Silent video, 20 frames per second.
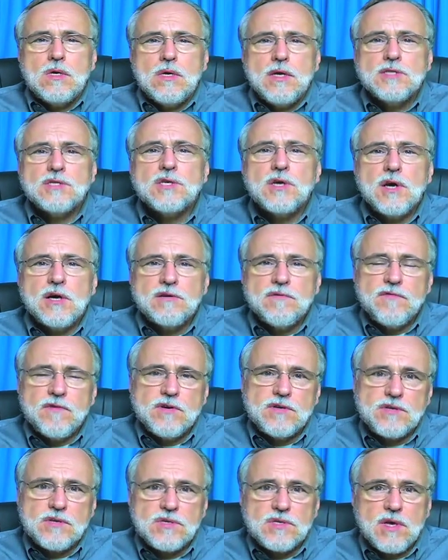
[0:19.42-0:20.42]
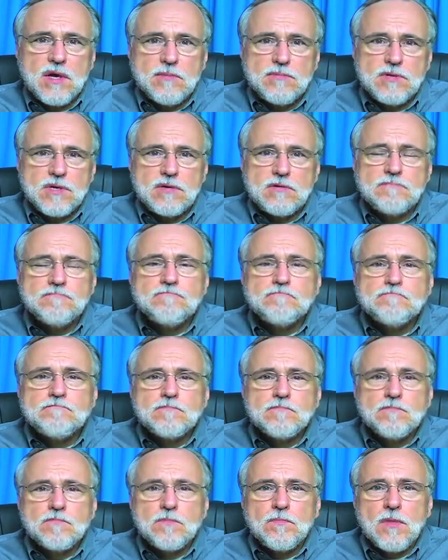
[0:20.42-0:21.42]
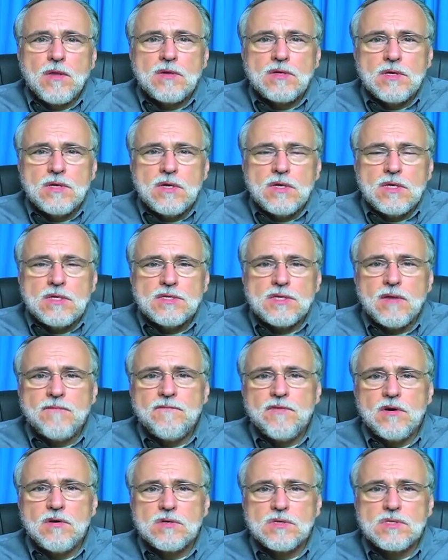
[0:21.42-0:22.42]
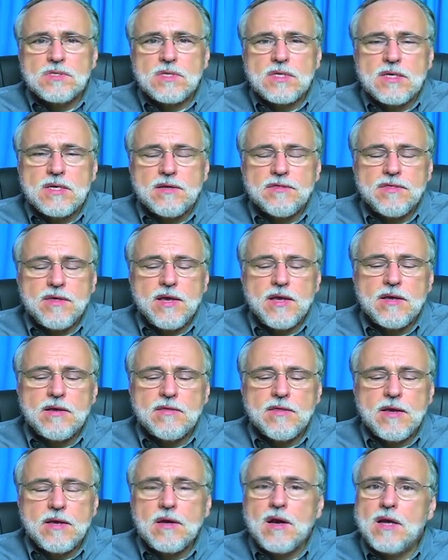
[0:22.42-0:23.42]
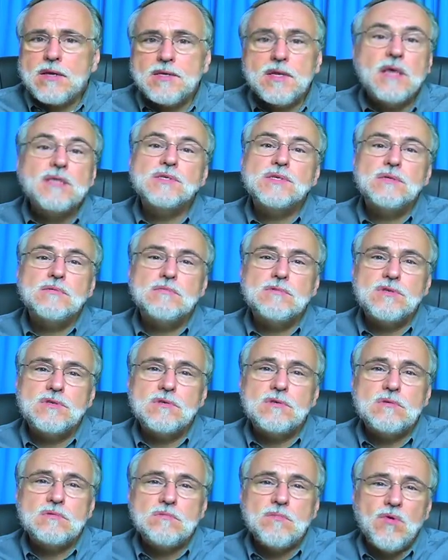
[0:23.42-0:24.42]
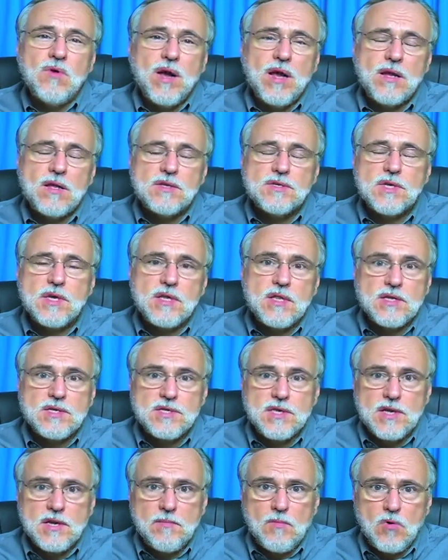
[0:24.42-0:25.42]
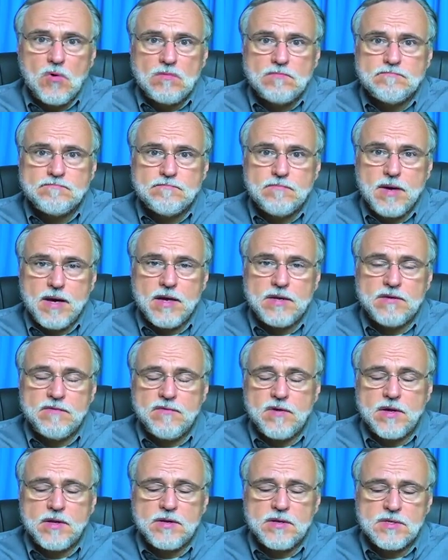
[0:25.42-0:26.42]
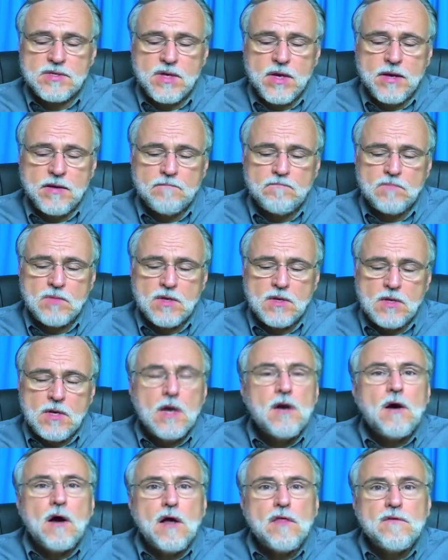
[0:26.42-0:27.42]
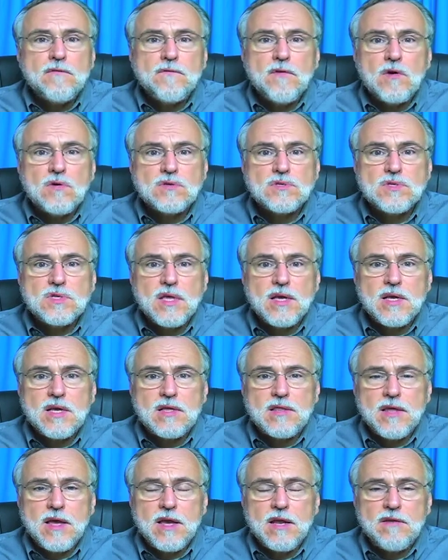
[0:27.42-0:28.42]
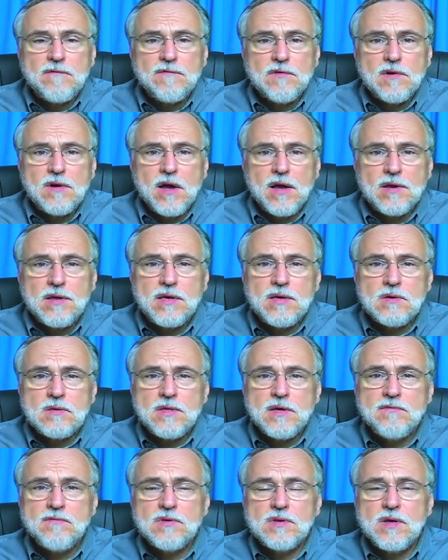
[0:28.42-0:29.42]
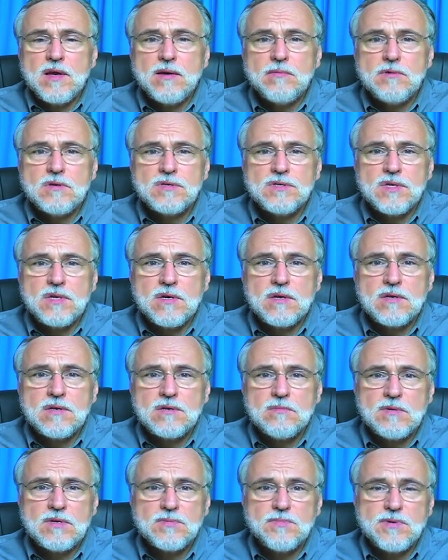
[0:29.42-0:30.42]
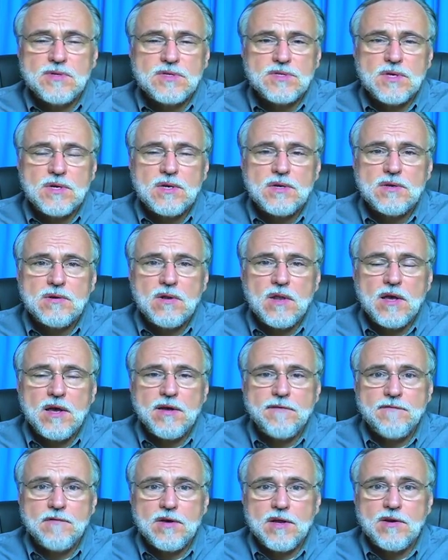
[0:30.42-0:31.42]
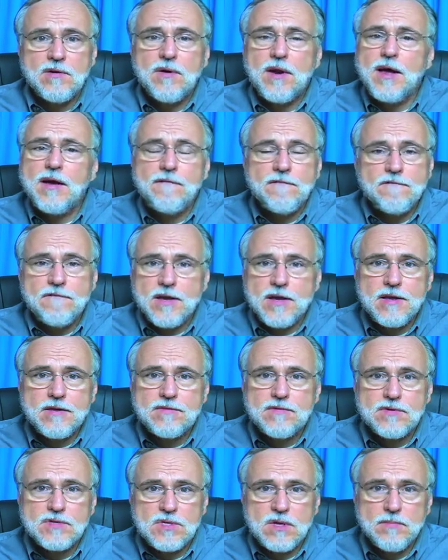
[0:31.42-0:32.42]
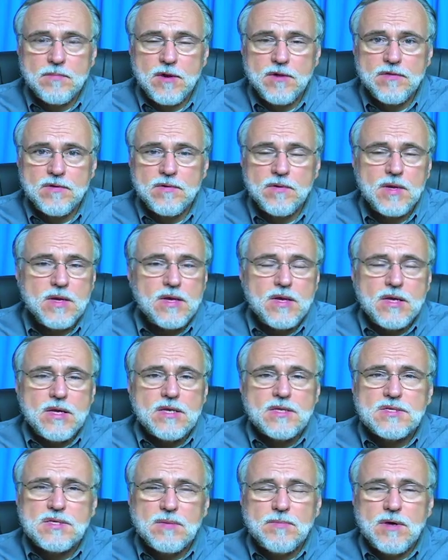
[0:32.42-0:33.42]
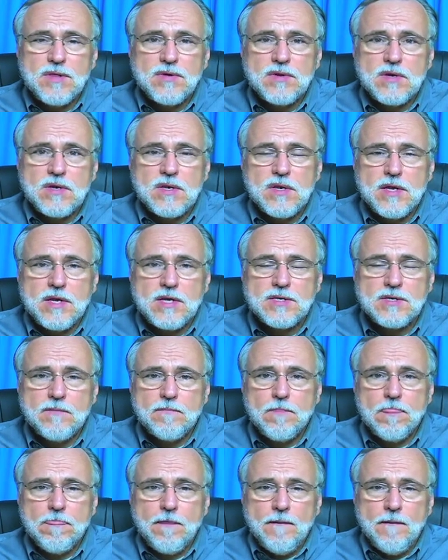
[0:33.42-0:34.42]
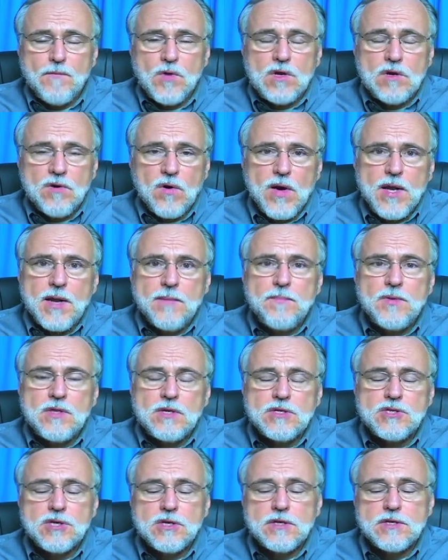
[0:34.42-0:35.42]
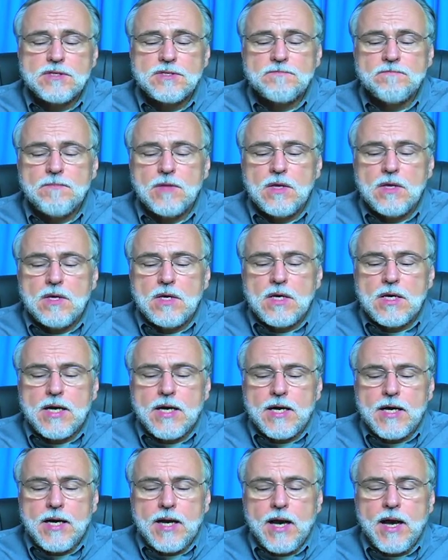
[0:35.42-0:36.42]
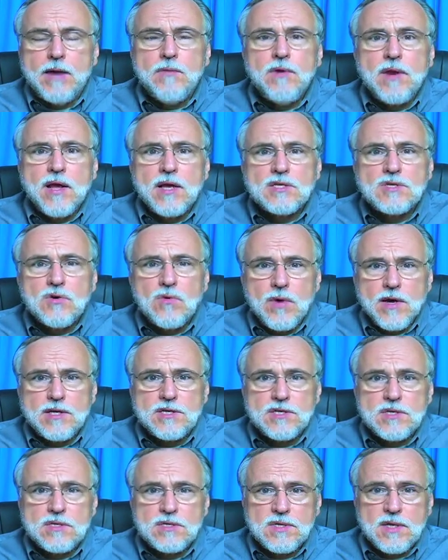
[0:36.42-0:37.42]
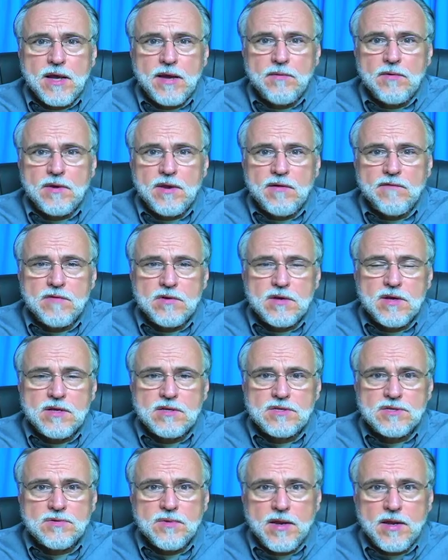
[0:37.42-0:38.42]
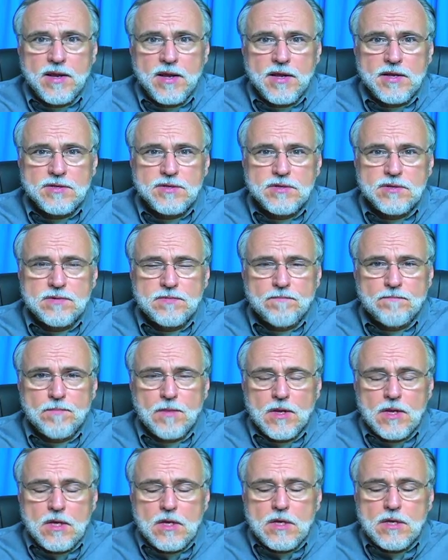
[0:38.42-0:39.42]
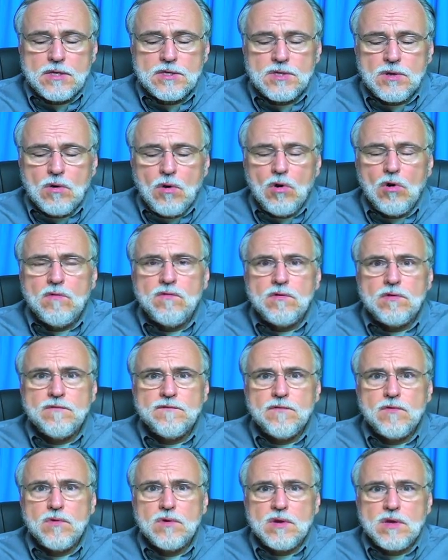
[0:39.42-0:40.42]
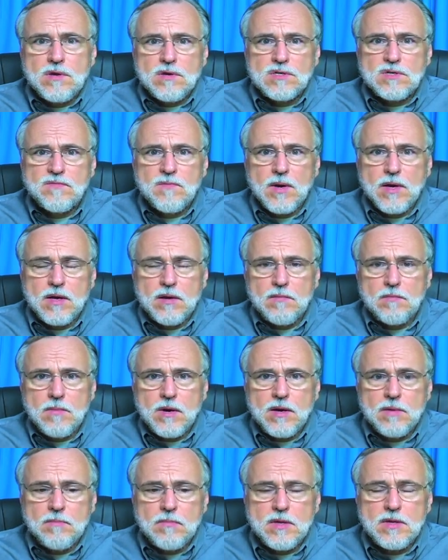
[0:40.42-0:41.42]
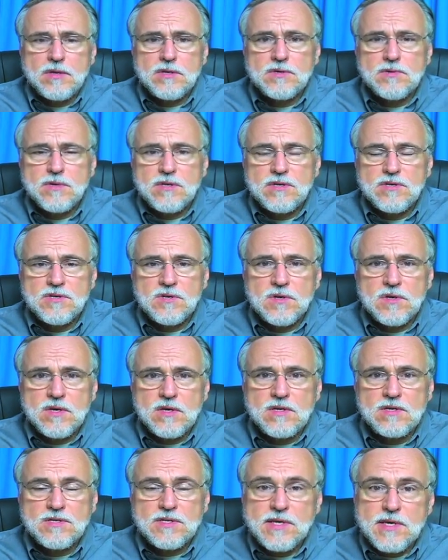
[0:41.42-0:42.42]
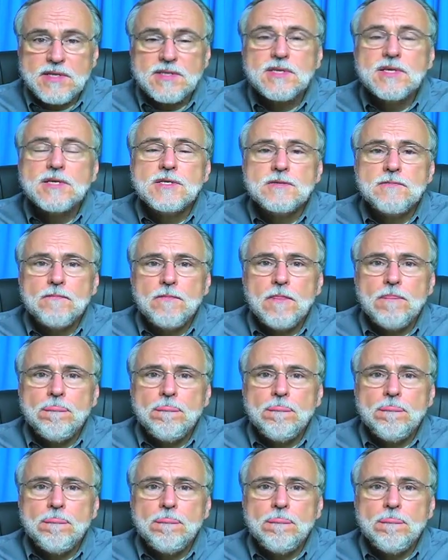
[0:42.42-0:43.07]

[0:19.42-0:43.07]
It's a controversial subject. Some folks think that God doesn't do miraculous healings anymore by divine design. Other folks think that if you're not healed every time you're sick, it must be sin in your life, or you don't have faith, or some other condition. Growing up in the church, I would ask questions and I would never get straight answers. And so over the 40 years of my ministry and journey in Jesus,